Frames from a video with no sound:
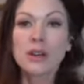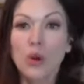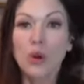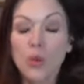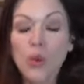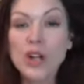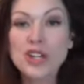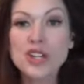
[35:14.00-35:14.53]

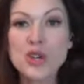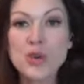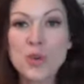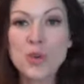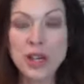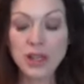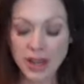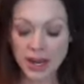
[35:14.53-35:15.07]
once you
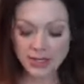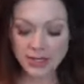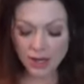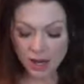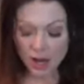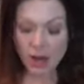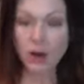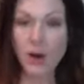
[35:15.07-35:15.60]
realize,
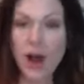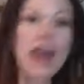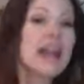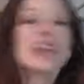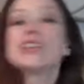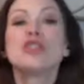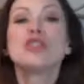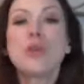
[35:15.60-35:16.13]
oh,
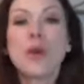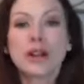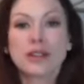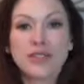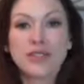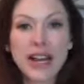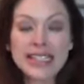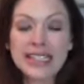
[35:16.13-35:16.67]
I do want
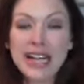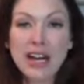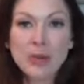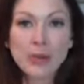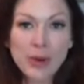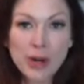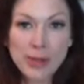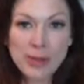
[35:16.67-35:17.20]
to find
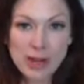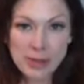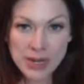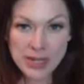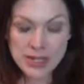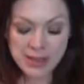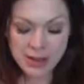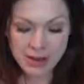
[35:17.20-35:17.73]
out more about
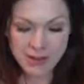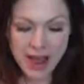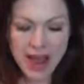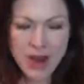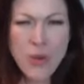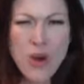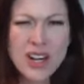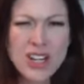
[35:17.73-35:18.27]
myself.
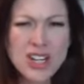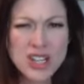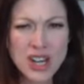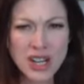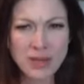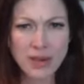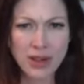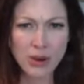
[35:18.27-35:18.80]
I want to
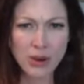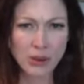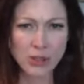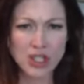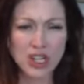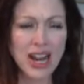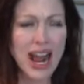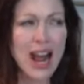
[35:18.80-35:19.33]
shed my
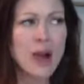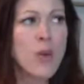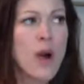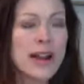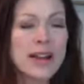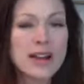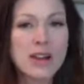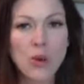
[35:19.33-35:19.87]
old shit. I
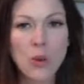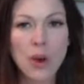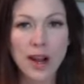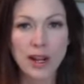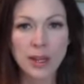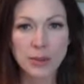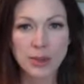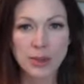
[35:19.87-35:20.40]
want to know
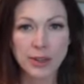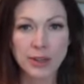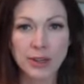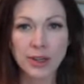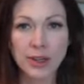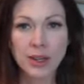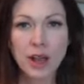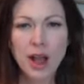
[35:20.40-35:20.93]
why I'm here.